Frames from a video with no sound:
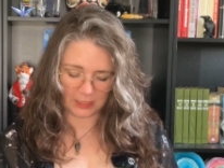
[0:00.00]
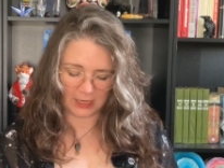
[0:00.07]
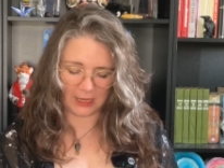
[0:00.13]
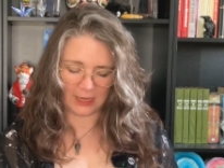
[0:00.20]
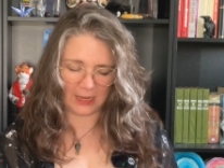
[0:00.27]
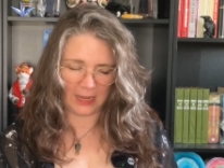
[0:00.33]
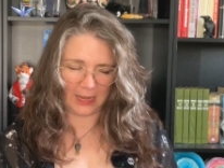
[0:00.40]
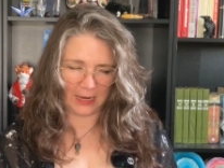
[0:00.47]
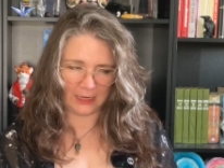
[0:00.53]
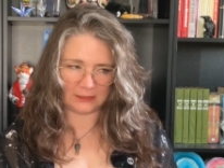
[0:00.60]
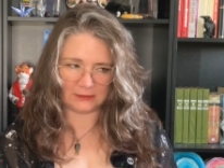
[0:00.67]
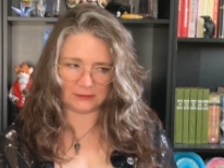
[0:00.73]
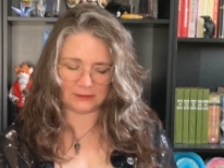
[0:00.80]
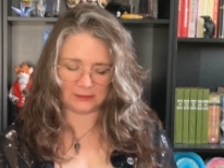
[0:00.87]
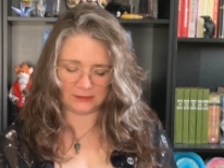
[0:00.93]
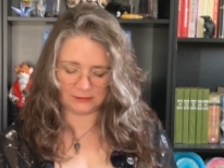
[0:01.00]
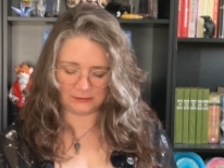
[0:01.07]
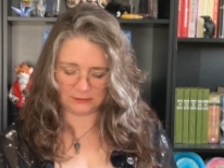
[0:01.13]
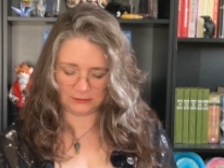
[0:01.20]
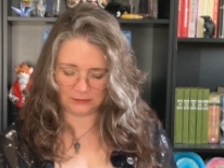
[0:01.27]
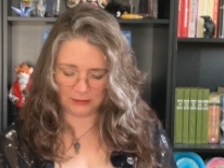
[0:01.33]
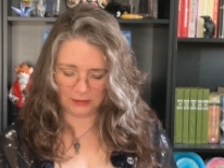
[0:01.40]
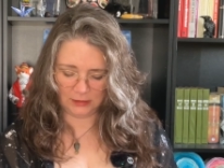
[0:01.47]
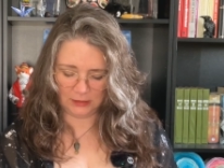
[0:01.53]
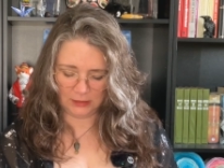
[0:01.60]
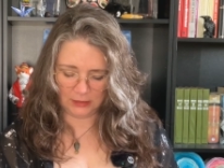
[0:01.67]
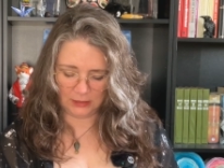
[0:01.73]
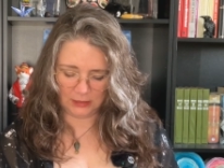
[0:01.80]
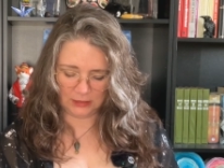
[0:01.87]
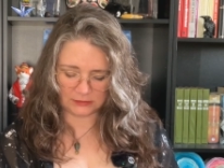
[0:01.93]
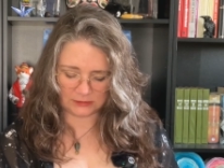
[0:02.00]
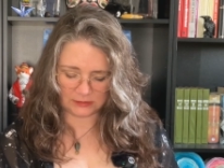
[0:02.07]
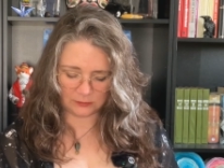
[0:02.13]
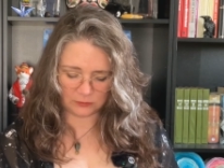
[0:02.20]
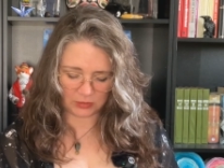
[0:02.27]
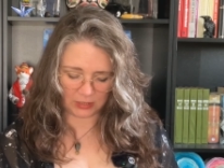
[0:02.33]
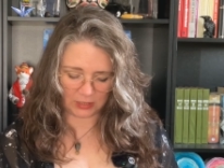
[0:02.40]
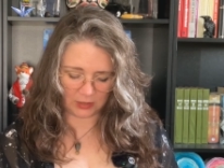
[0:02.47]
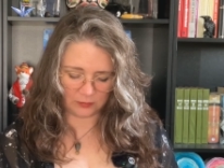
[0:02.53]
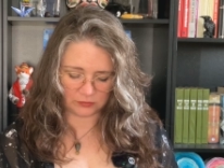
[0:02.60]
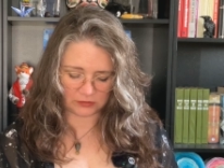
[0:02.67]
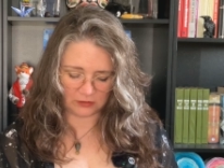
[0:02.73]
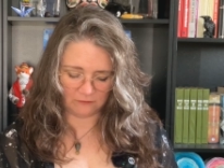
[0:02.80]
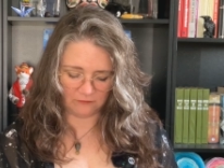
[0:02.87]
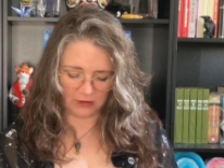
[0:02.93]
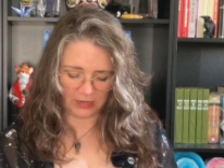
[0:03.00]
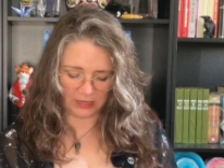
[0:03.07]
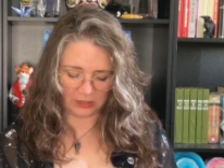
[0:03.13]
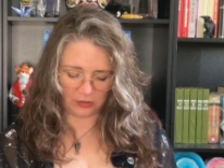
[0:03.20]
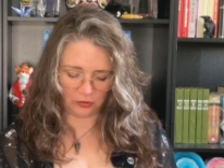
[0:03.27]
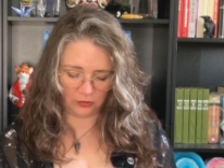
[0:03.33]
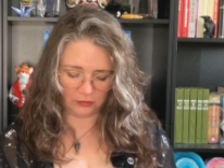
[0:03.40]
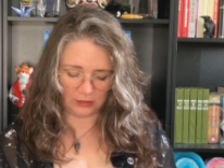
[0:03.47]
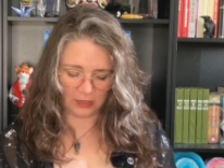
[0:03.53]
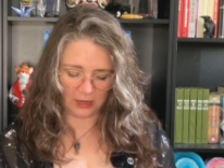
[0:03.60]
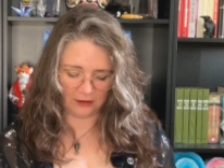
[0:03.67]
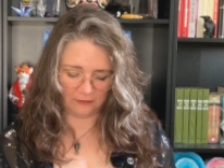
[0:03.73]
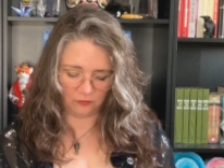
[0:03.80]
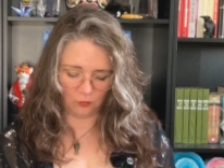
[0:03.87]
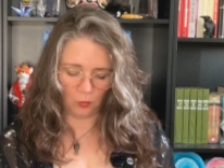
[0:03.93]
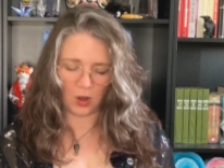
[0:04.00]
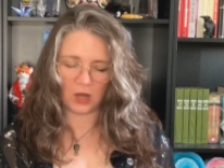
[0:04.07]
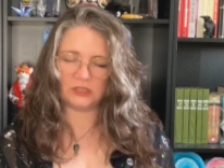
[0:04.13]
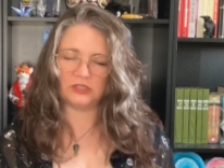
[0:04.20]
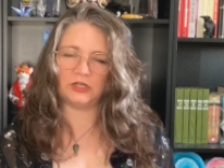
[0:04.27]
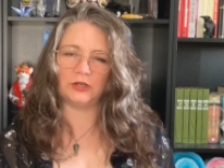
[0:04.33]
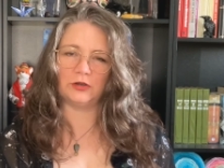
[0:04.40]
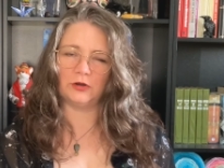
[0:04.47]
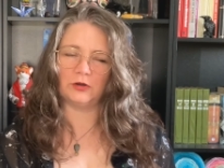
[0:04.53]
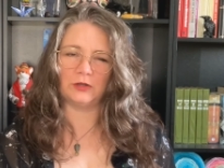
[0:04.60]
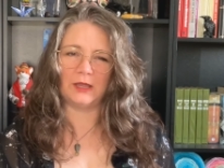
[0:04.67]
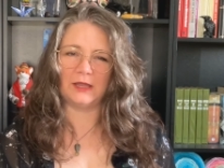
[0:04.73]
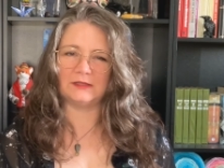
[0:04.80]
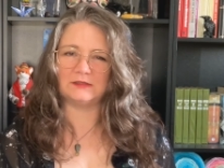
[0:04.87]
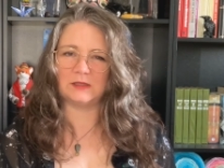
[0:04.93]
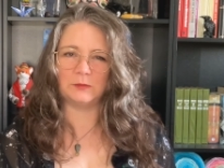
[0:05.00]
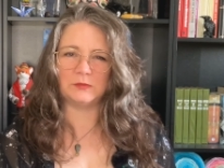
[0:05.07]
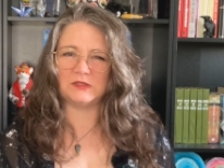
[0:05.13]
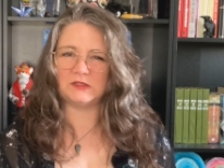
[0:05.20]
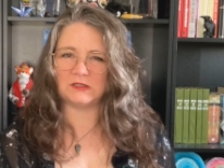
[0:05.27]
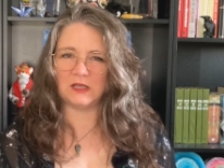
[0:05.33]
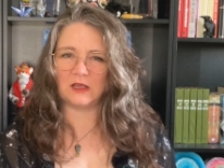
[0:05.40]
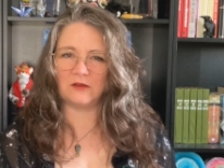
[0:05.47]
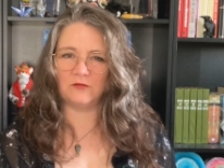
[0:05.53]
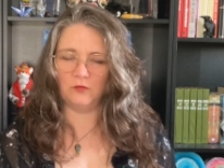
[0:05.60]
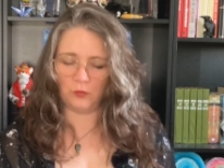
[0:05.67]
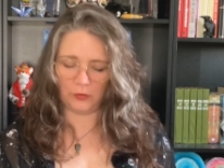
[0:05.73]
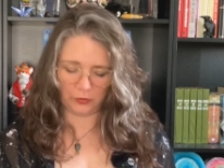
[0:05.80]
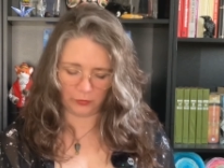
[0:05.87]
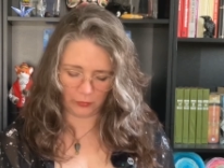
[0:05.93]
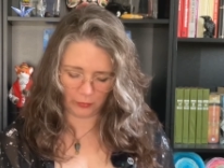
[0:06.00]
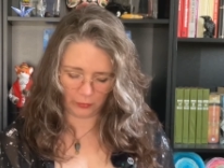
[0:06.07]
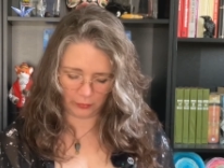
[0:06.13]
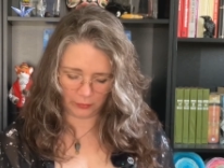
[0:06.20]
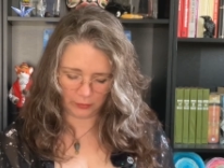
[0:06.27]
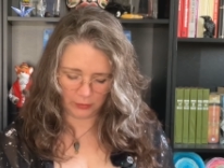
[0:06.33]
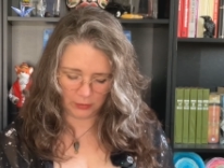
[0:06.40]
I hated this. It seemed like I was invading her life, watching her like some sick voyeur,